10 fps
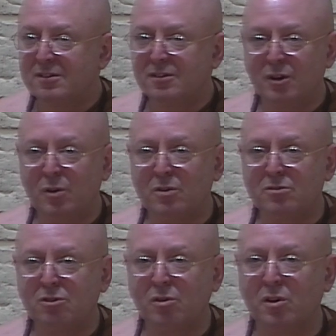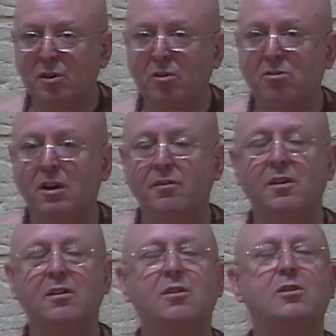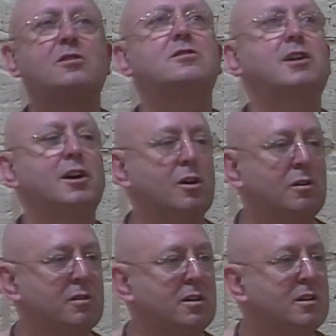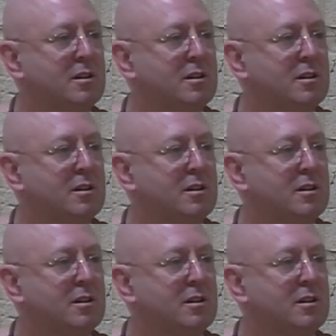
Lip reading: No controlling, no craving, God take over.